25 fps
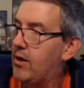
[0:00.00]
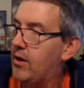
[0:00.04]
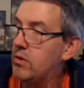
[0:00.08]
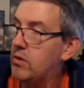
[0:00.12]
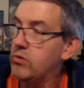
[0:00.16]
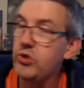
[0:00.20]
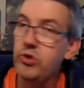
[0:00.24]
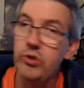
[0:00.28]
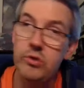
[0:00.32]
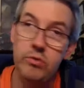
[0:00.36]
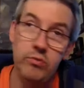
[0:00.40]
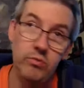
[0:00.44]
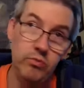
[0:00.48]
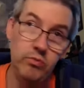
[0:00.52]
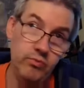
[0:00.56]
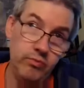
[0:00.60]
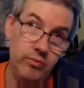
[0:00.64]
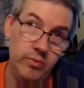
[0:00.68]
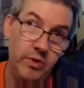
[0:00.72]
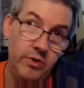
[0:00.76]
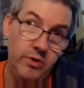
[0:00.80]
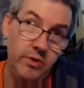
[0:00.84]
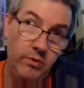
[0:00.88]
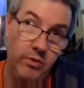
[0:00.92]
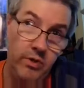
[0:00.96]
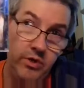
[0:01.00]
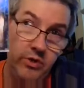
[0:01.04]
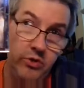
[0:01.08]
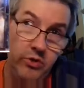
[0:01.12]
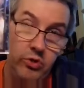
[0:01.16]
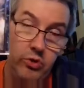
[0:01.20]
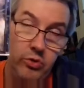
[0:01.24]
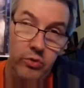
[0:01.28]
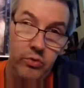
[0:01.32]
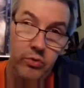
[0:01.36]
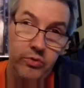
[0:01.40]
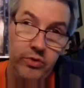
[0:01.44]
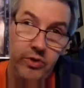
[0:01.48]
Also, another
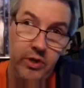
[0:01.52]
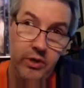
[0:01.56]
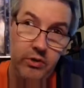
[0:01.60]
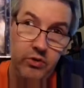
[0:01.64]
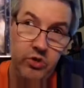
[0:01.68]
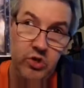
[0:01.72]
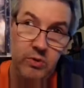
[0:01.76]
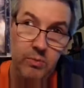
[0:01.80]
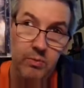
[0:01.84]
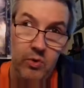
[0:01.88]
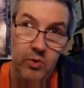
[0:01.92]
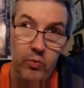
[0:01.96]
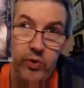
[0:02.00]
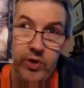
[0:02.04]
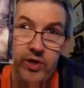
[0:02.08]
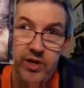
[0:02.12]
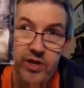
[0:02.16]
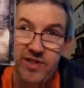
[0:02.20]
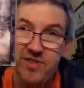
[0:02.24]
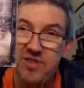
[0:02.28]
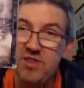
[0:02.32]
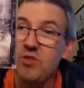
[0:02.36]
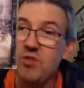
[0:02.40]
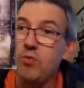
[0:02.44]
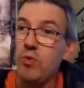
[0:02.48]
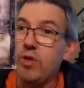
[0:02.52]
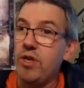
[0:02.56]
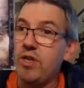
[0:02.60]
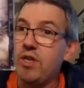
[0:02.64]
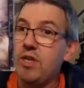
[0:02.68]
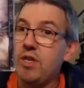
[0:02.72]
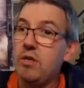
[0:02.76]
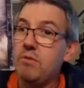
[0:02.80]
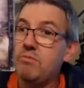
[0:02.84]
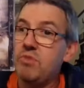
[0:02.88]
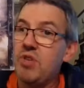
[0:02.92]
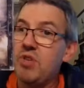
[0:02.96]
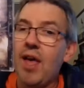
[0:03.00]
Iced Earth, got Something Wicked This Way
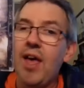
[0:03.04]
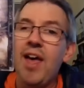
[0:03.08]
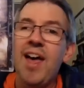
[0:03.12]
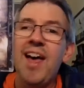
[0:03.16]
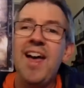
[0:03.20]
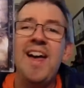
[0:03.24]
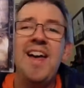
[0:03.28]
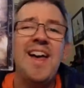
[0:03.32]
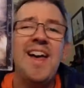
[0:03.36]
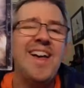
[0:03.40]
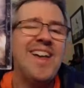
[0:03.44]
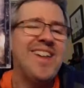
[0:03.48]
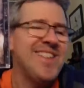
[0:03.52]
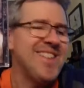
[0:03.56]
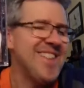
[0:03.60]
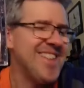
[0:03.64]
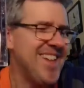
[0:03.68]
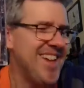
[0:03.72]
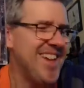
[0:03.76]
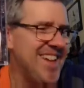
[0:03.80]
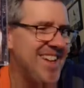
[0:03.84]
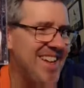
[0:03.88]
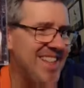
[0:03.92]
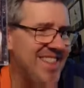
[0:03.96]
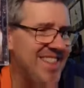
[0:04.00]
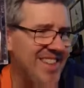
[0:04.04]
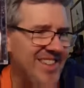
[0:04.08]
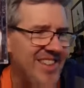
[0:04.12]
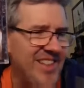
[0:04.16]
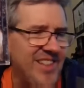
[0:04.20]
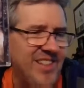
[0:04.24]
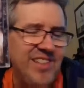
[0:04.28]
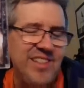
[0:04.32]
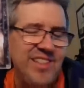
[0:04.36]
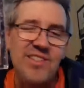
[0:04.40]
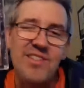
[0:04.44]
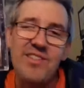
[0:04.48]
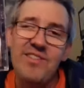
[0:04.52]
Comes. I had this a
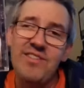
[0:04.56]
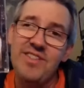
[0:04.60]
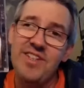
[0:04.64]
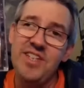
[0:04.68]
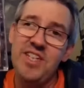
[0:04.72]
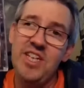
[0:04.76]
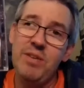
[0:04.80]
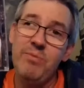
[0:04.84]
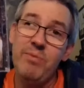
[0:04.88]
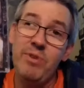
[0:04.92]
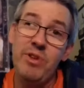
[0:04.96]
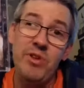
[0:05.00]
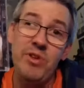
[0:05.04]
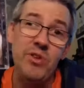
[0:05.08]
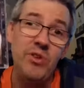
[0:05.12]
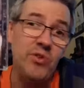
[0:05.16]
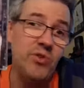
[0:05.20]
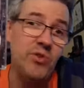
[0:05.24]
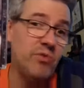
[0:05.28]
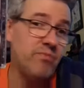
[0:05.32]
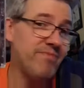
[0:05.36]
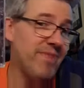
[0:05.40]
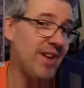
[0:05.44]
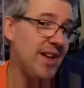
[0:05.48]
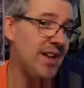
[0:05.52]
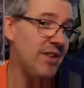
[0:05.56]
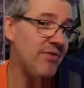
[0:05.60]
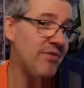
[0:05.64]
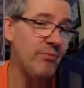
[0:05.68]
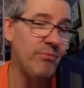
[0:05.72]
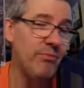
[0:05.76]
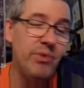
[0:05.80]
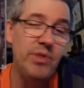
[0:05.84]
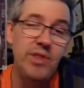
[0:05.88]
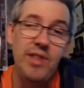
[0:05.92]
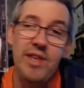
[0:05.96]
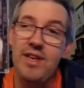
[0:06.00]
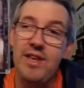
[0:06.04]
long time ago. I
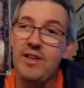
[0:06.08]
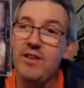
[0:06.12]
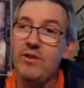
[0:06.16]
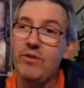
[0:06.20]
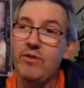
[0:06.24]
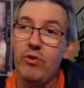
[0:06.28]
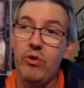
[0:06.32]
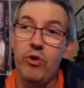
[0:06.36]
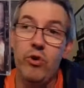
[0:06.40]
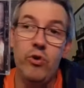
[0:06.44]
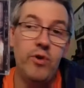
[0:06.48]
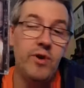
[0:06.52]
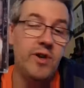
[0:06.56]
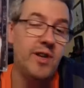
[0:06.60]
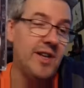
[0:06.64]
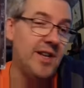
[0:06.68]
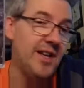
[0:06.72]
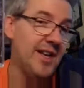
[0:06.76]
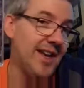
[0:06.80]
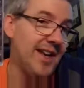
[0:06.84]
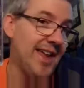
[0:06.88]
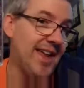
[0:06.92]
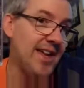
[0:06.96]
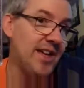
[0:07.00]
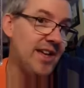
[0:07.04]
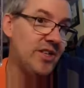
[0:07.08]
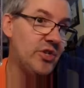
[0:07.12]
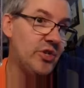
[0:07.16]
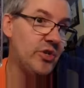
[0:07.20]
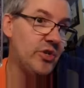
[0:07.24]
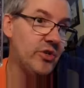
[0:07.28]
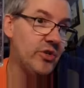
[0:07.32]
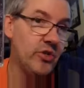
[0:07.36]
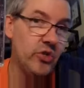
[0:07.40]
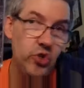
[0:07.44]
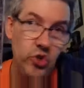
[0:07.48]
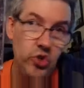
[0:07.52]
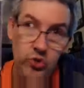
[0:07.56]
haven't played it or heard it in
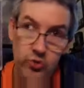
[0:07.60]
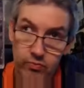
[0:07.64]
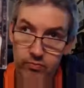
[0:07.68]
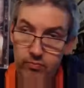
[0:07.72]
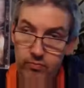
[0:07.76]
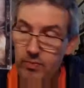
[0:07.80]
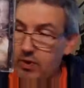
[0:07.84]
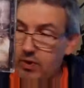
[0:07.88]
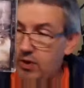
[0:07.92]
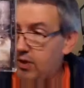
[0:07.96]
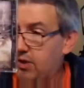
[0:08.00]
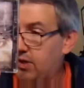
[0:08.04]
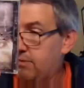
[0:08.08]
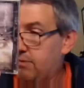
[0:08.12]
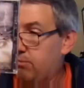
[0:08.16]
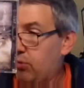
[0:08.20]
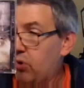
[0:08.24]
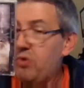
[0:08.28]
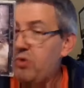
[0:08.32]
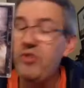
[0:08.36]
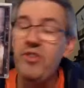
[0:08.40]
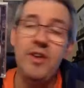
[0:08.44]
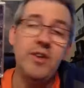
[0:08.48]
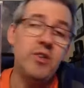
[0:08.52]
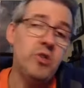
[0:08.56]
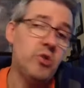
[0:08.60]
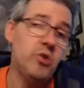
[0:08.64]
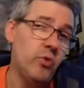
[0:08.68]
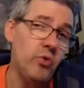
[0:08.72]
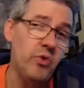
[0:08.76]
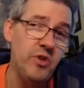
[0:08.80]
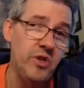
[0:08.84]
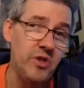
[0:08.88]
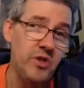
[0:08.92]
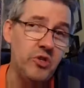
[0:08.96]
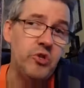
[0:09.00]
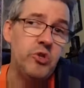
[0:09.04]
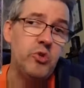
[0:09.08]
ages. Both the Iced
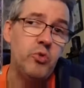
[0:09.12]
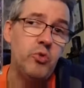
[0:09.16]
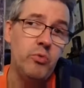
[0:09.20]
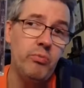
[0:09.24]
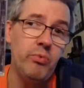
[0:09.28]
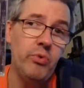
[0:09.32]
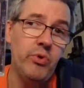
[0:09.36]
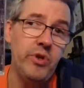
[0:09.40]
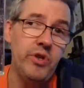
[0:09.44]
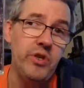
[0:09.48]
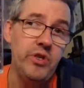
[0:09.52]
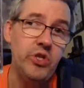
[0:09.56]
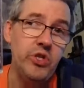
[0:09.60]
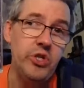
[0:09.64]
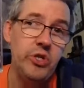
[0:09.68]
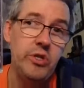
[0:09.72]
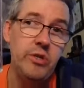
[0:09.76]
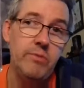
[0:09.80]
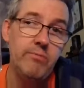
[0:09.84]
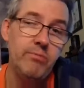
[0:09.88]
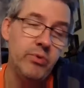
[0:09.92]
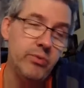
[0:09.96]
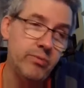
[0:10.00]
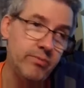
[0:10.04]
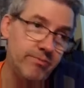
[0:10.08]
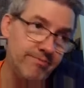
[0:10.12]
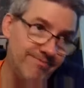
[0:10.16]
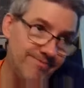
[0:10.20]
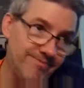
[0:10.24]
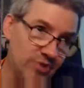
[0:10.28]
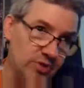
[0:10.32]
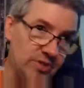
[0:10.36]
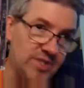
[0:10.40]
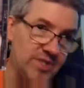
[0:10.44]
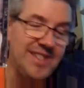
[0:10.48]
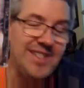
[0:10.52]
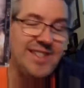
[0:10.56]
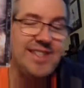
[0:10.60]
Earth discs were pretty cheap.
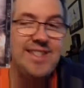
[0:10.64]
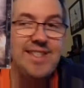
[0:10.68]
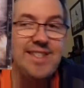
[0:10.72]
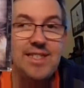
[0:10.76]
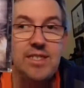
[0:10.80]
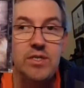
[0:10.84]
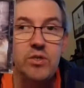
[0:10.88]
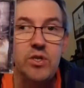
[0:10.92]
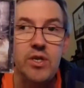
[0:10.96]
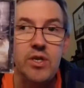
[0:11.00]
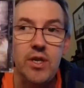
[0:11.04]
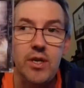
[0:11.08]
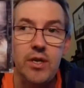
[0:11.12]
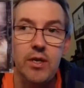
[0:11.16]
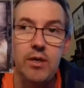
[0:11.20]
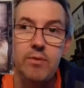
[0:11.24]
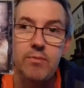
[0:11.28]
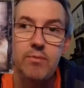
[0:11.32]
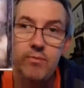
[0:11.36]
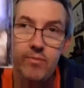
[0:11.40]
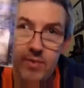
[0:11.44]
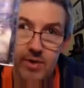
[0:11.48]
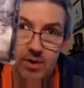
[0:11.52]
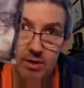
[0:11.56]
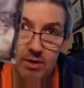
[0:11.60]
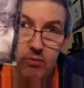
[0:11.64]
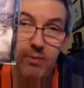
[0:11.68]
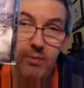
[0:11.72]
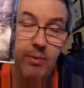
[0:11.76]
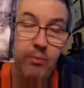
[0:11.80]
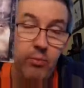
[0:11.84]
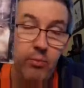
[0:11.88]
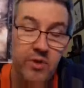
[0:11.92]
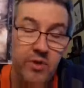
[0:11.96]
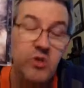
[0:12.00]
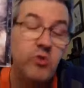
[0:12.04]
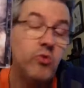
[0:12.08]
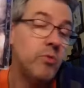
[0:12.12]
So I was like, yeah, okay. I
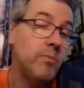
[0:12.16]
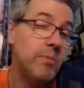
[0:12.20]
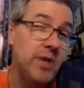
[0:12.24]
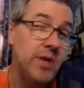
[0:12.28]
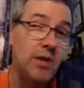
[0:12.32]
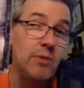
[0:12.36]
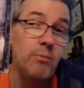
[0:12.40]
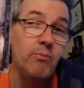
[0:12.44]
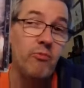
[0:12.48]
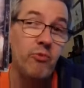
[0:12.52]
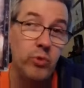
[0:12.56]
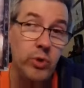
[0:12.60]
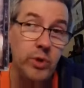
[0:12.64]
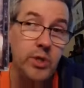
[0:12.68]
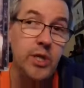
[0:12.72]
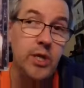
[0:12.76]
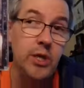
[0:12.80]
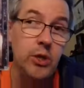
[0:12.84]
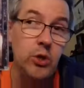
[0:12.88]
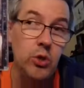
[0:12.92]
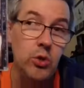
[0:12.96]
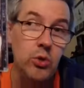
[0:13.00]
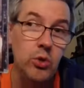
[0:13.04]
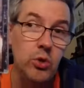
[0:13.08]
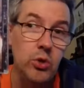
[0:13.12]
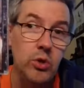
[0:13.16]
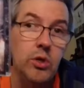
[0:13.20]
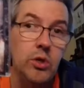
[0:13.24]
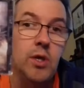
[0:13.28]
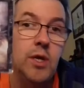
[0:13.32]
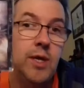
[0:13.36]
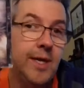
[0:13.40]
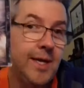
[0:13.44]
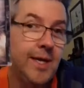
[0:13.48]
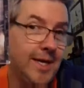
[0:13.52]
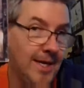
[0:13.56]
remember this one being pretty good.